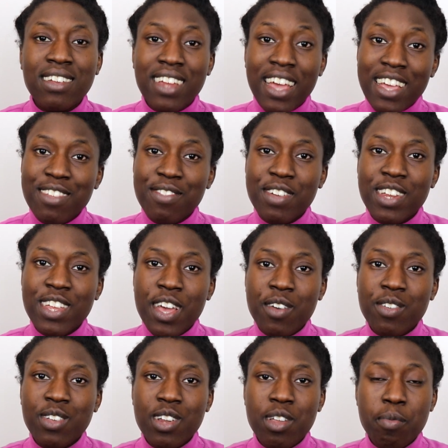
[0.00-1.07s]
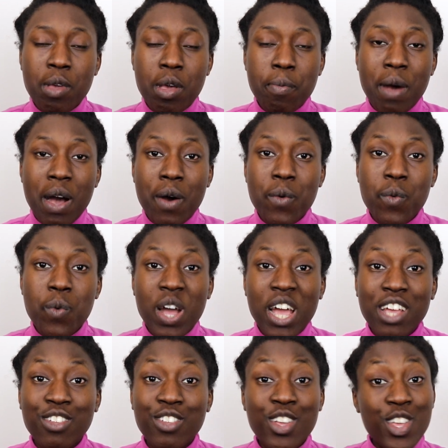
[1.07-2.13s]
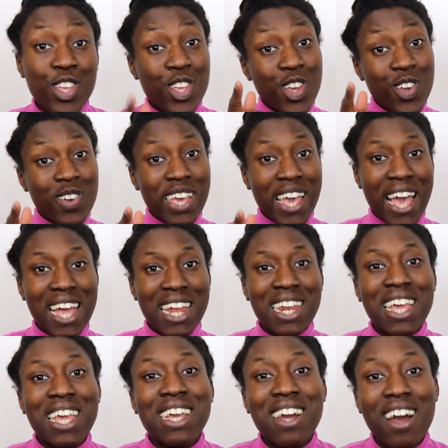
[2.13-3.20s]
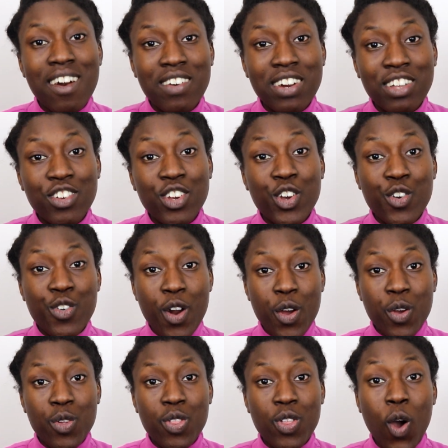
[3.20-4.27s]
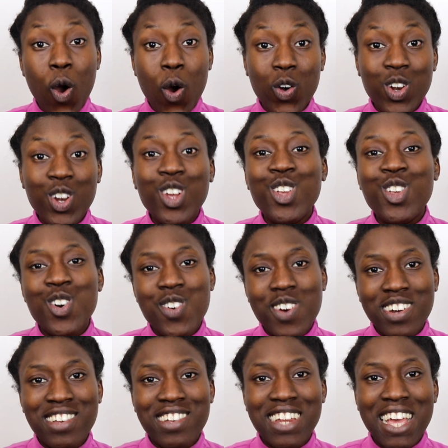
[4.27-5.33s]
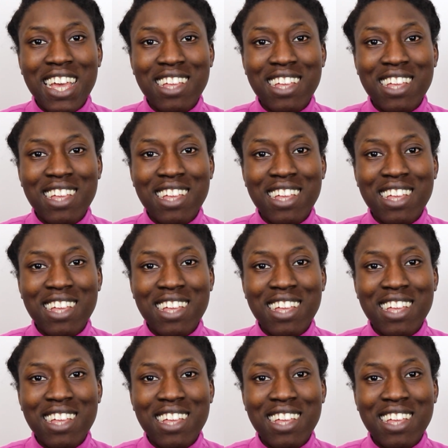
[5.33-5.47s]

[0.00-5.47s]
Today's video is going to be about ways you can encourage growth on your wash